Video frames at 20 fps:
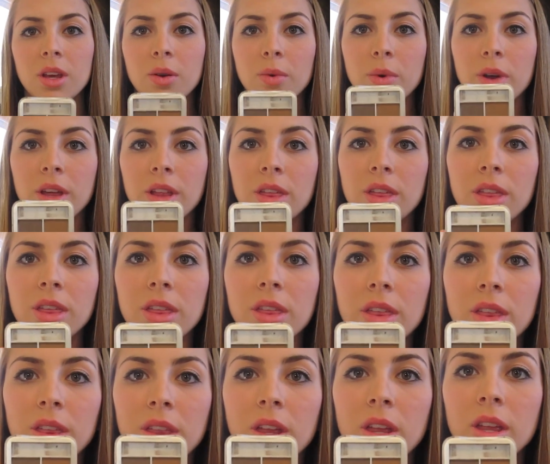
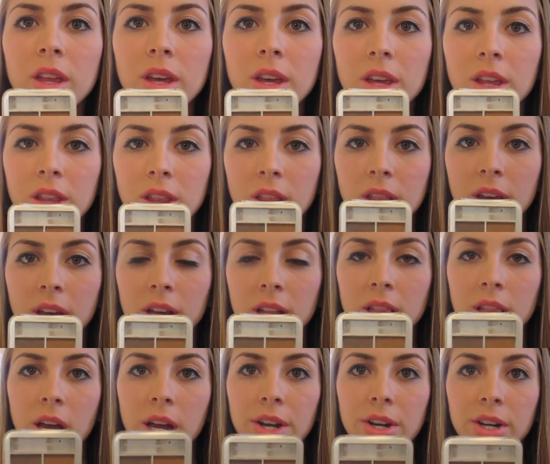with like a
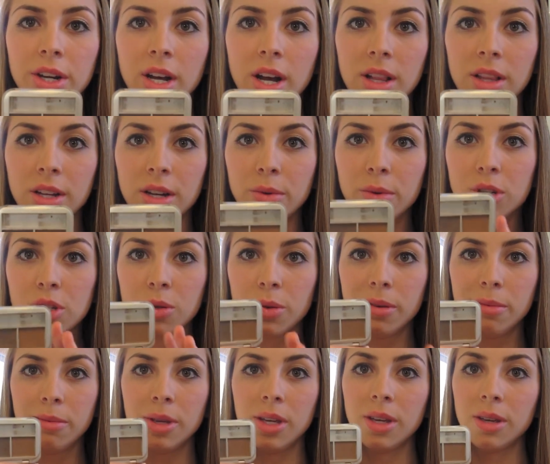lighter color, which
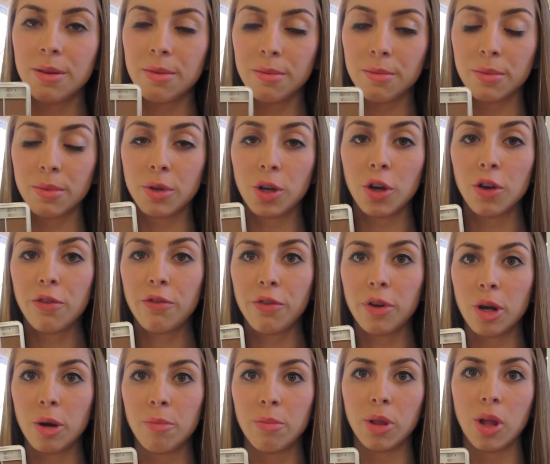would be good
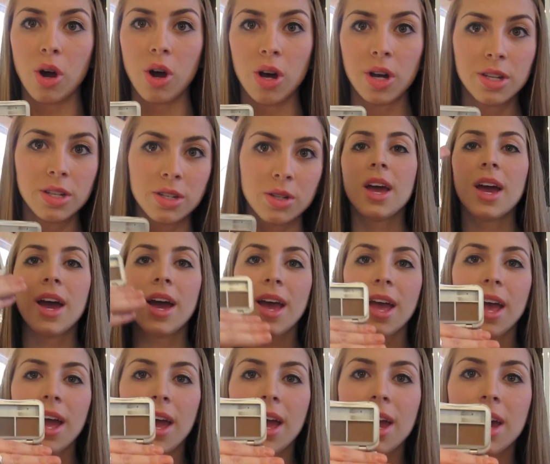for a blonde,
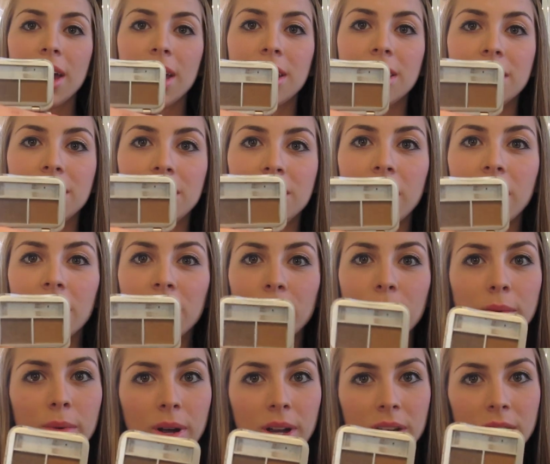and the
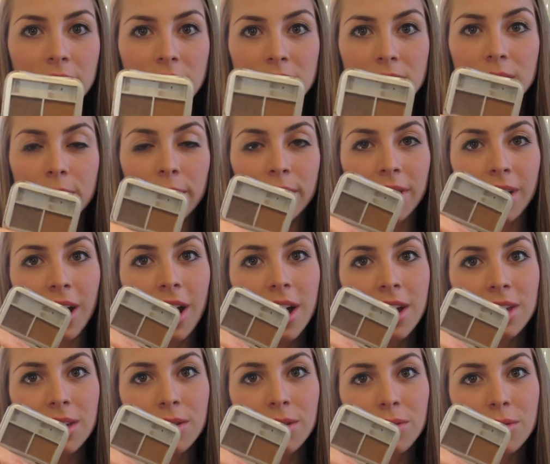darker one is the one that
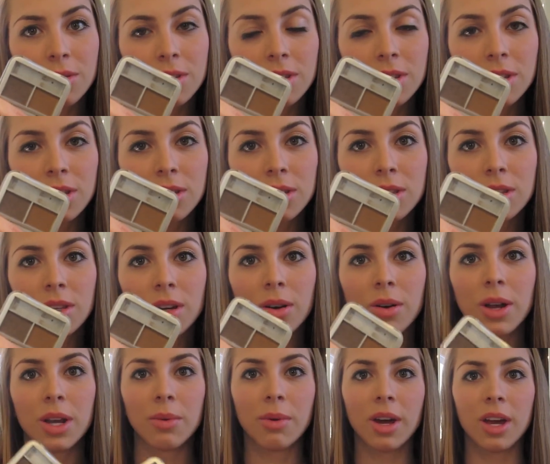I use. So
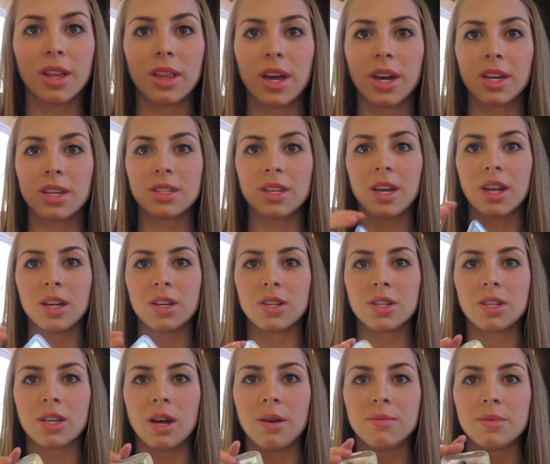anyway, like I said, it
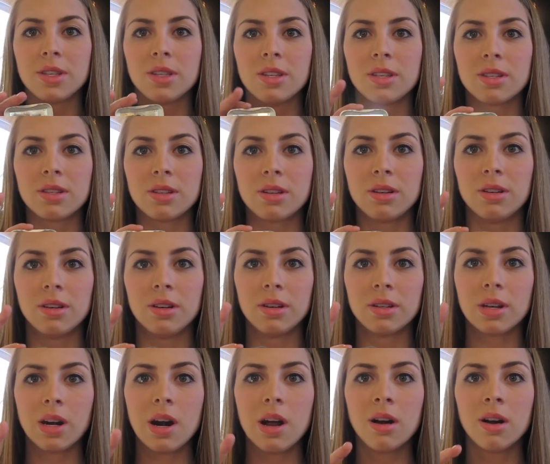just comes in this
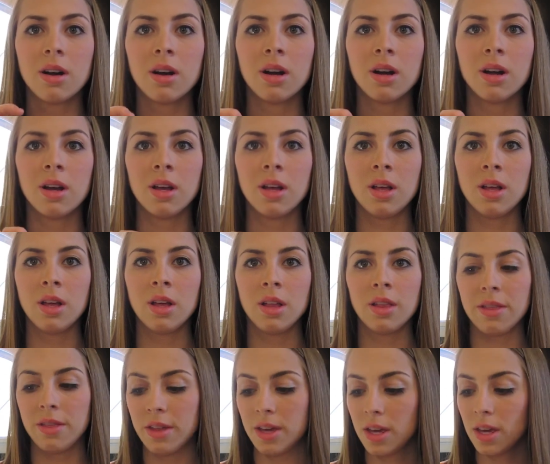little
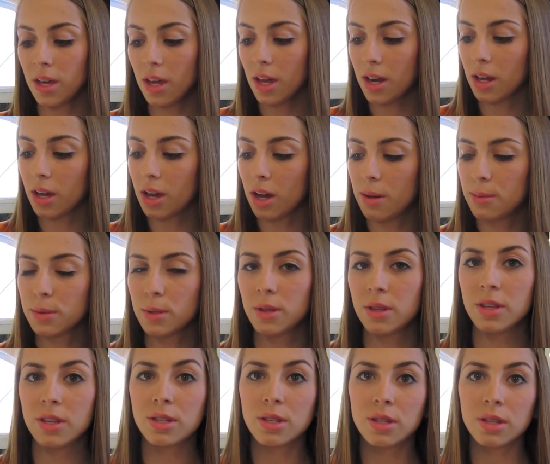thing, and it comes with
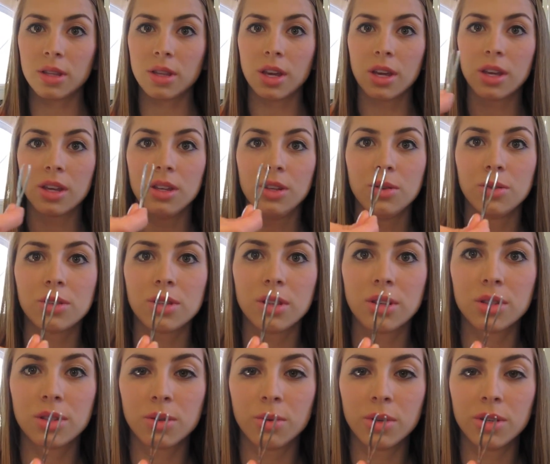these like
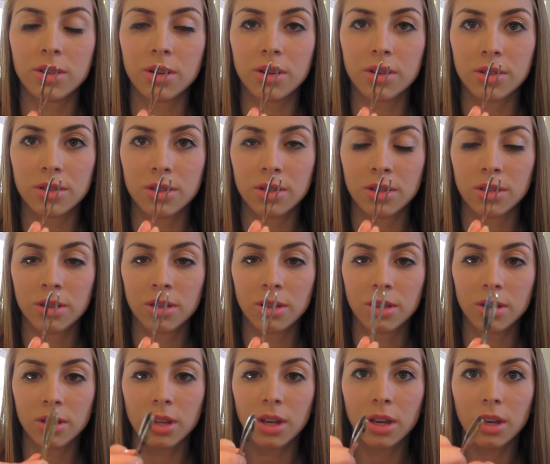useless tweezers.
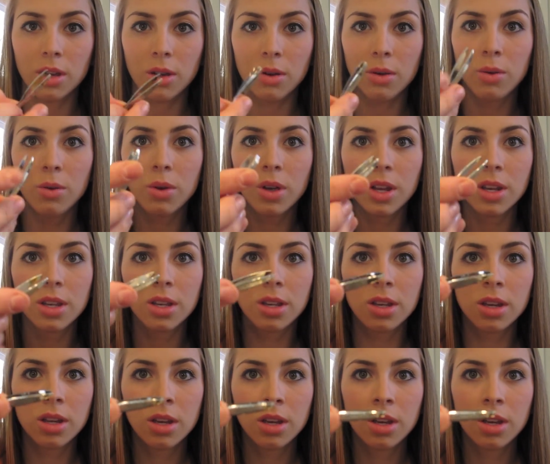Like, who can